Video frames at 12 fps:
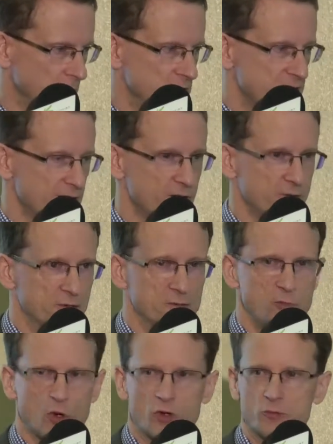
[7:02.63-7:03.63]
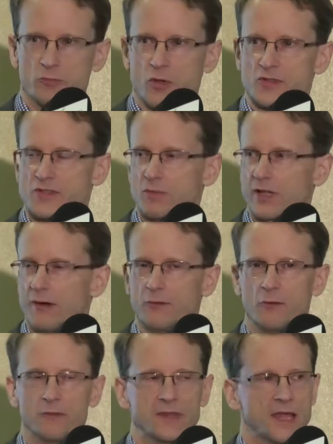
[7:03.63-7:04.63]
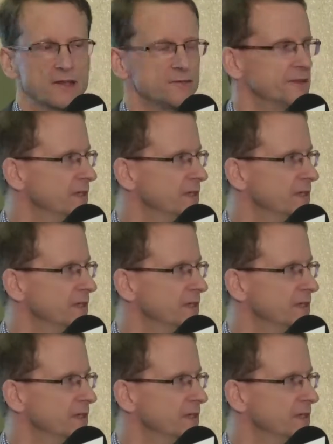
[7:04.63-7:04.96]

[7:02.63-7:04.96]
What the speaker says: So, what could possibly go wrong with that?